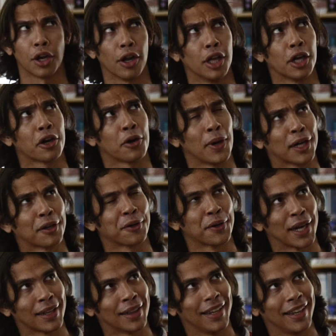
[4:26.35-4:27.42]
Color correct
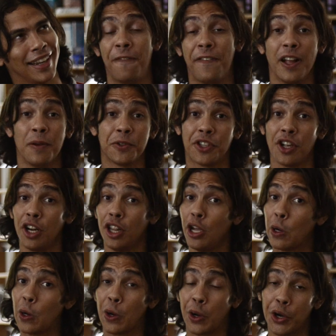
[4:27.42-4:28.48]
correctly. Films don't
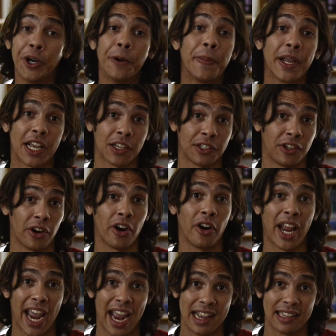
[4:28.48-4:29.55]
look good because they're on
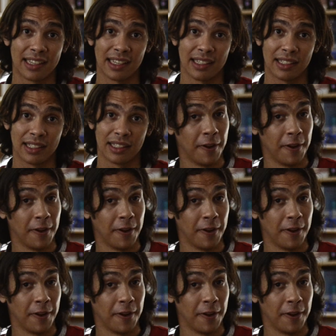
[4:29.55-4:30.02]
ACES.